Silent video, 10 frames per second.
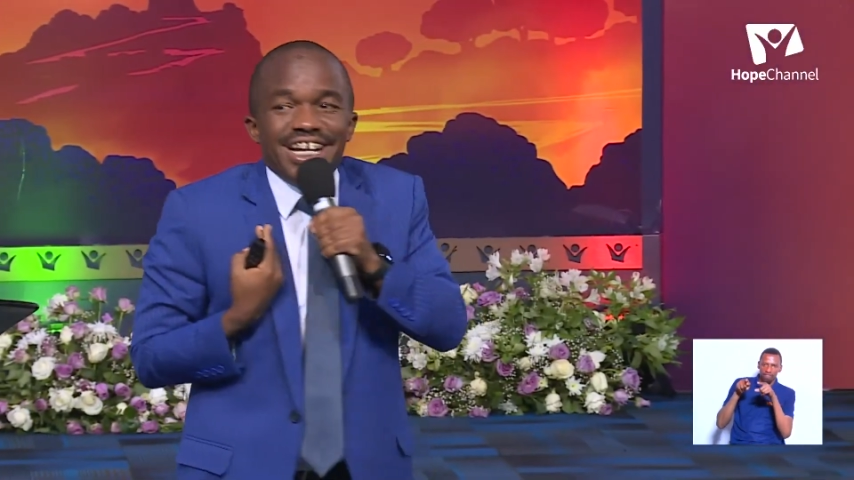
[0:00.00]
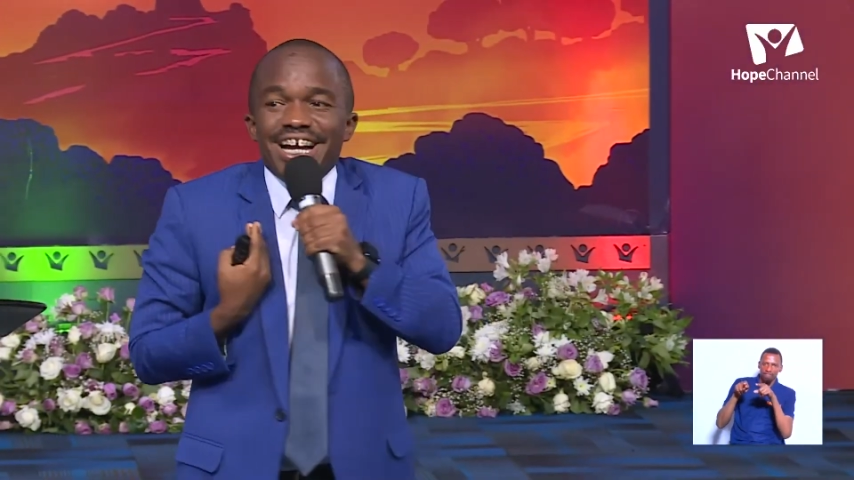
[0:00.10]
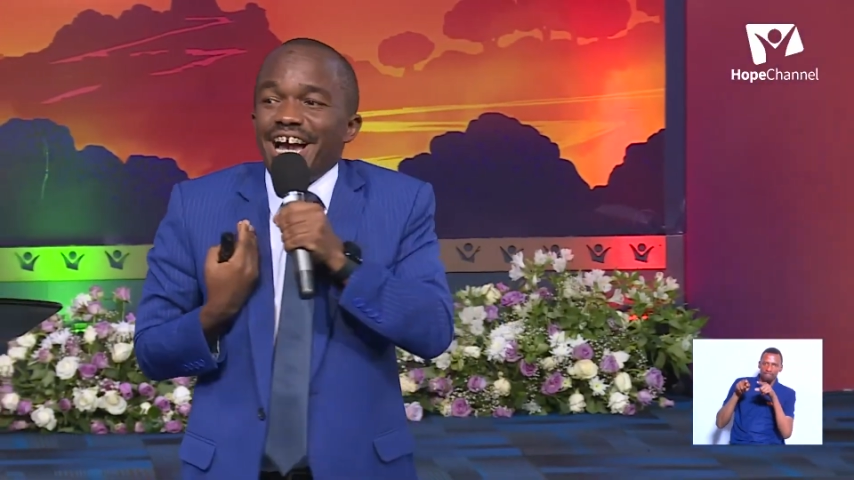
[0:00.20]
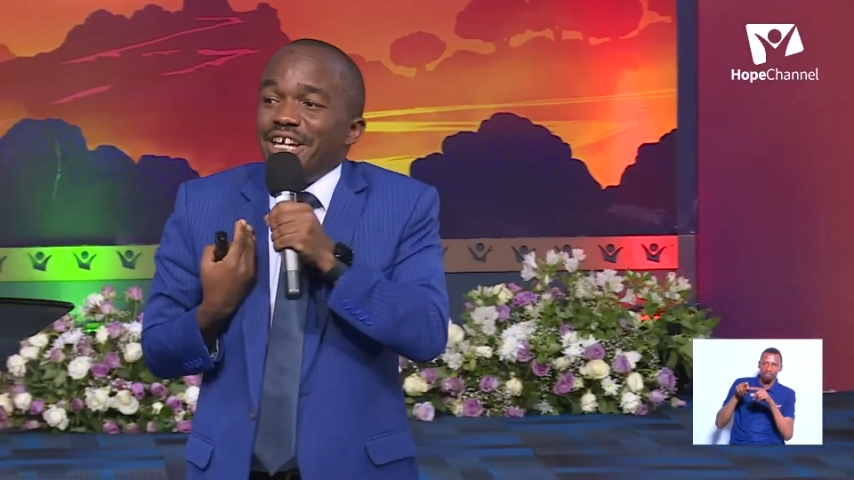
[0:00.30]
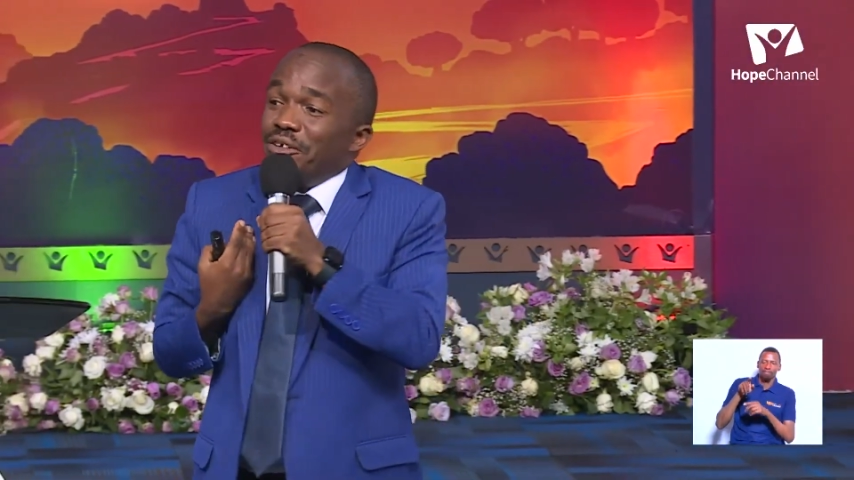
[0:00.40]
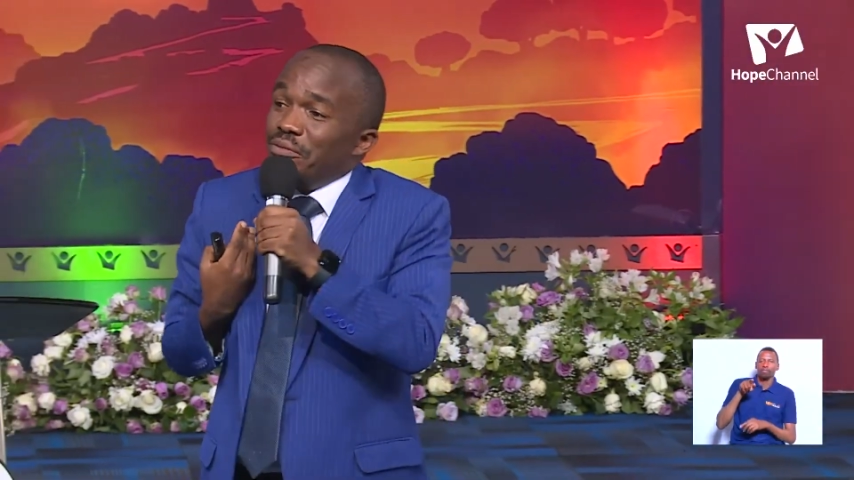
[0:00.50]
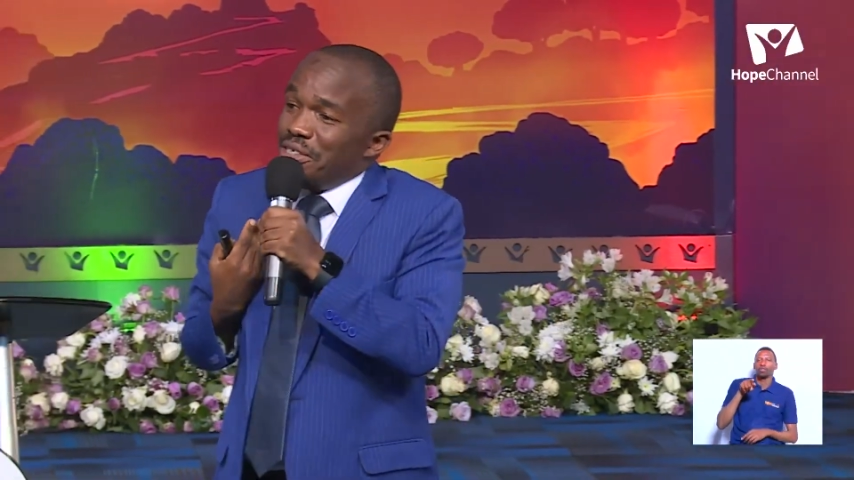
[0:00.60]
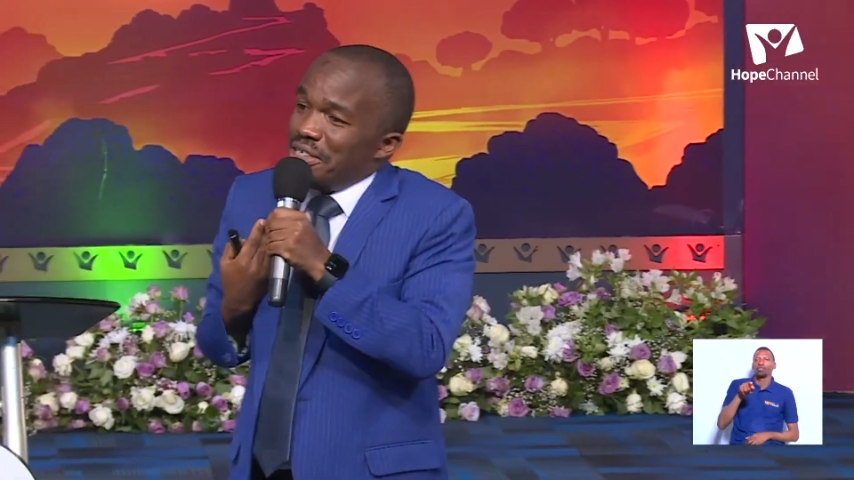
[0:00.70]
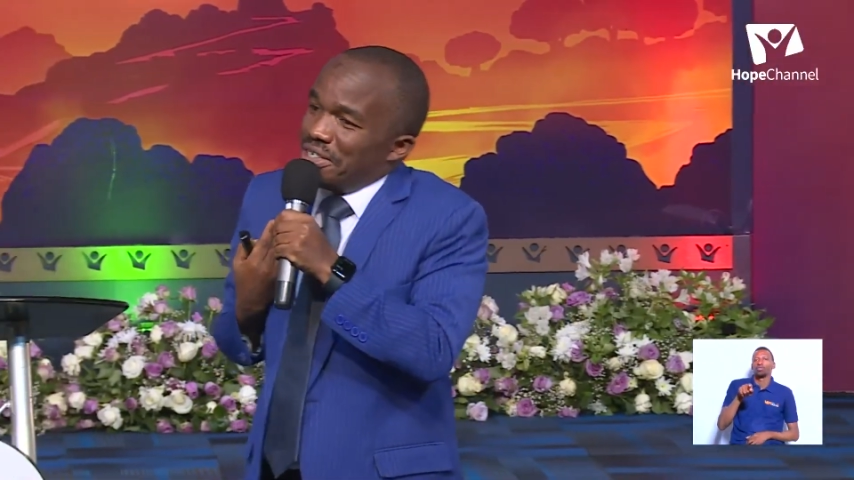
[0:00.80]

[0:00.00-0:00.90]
the kind of